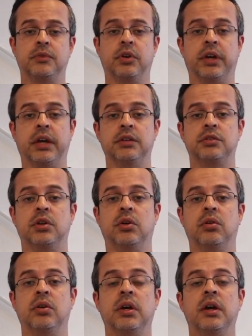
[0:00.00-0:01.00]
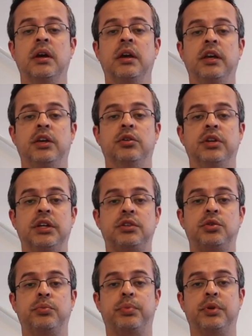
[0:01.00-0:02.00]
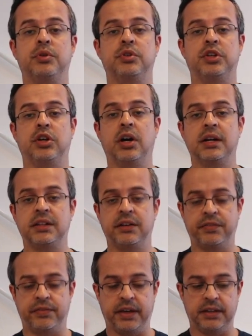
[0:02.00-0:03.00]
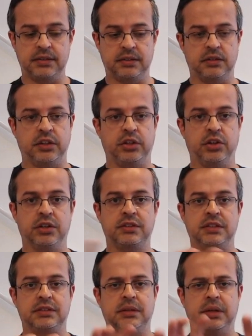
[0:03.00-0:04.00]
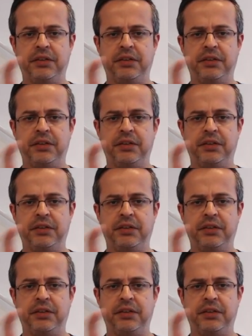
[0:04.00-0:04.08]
Okay, so you need to build your interfaces in your system.